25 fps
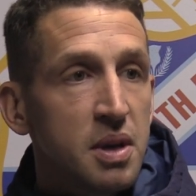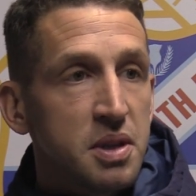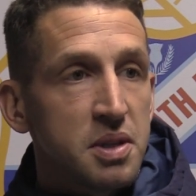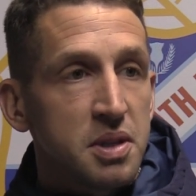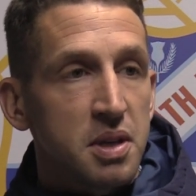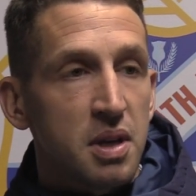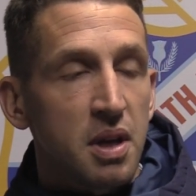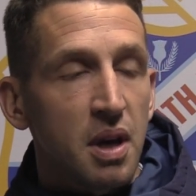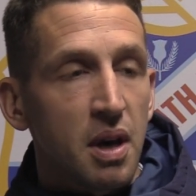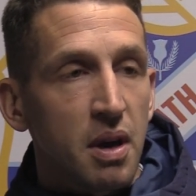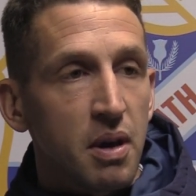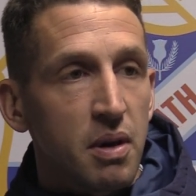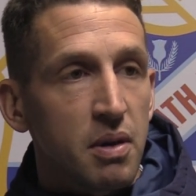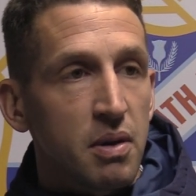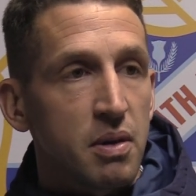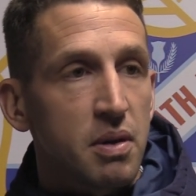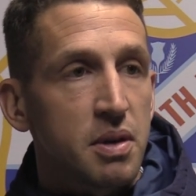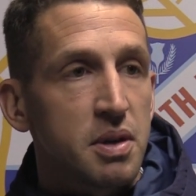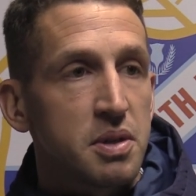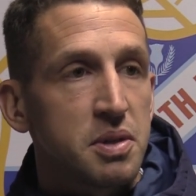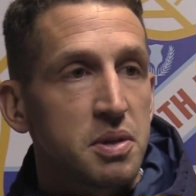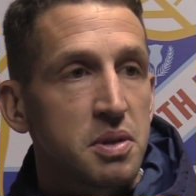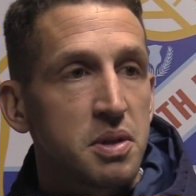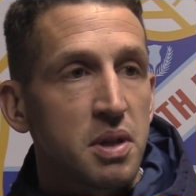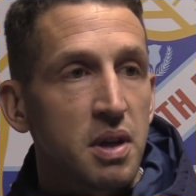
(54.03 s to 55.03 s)
See how
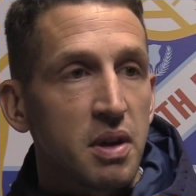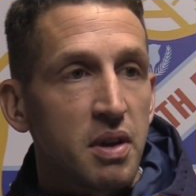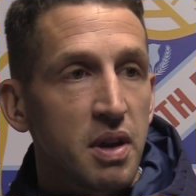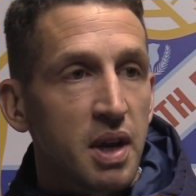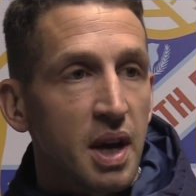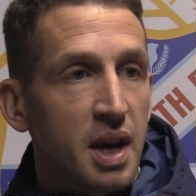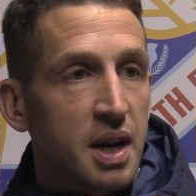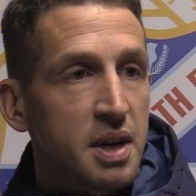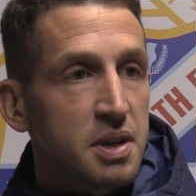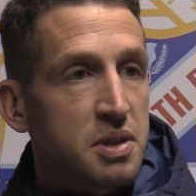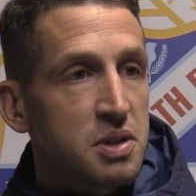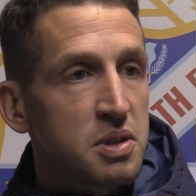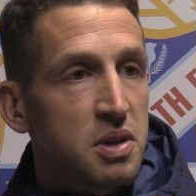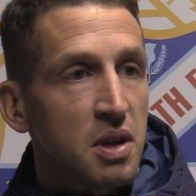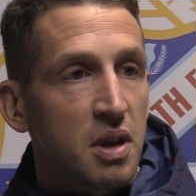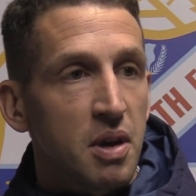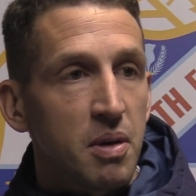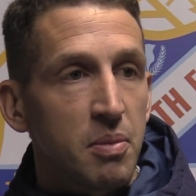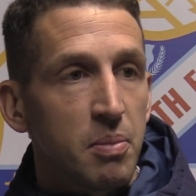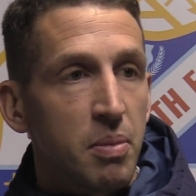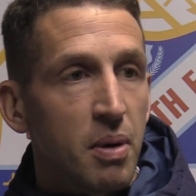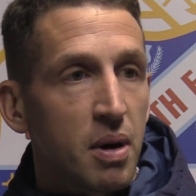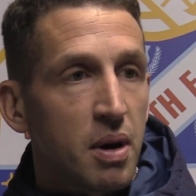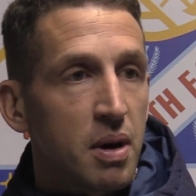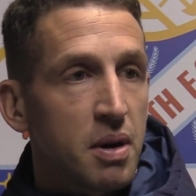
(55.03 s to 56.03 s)
his knee reacts to
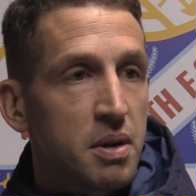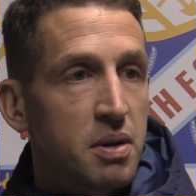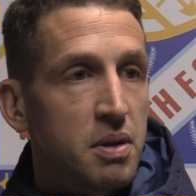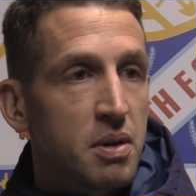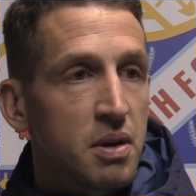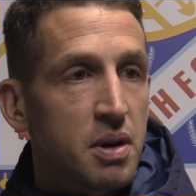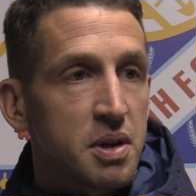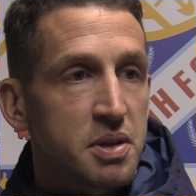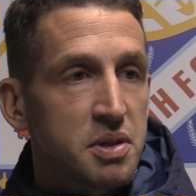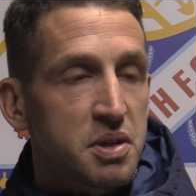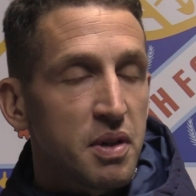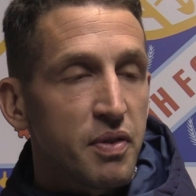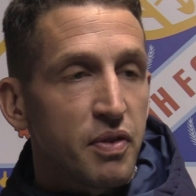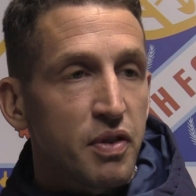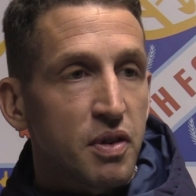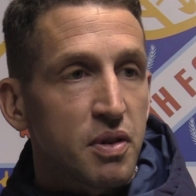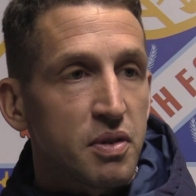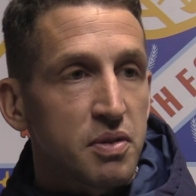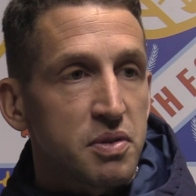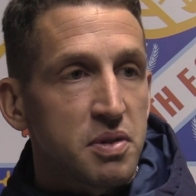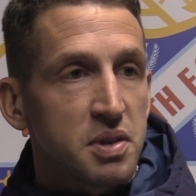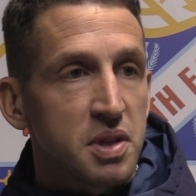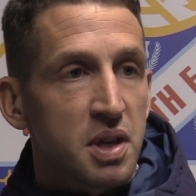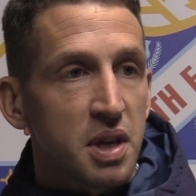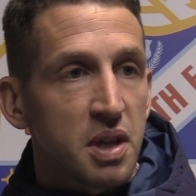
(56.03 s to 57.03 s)
it, but no, it's
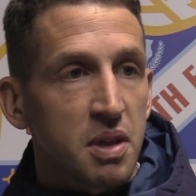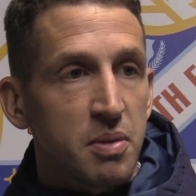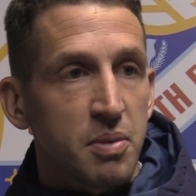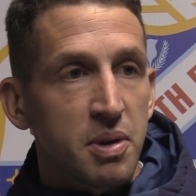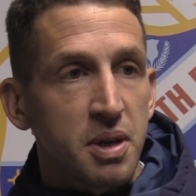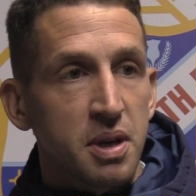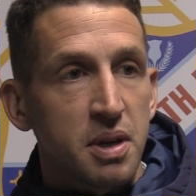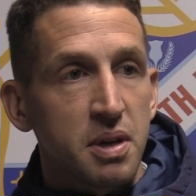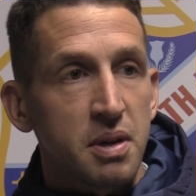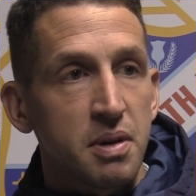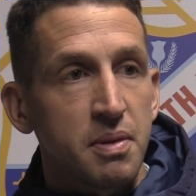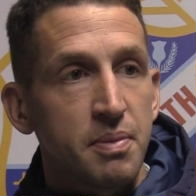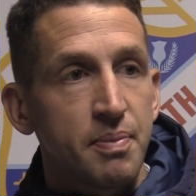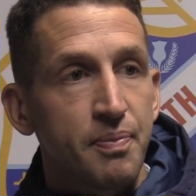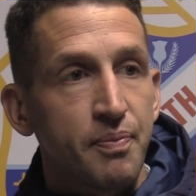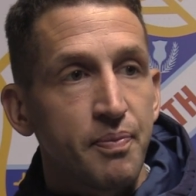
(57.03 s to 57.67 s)
difficult to see at the minute.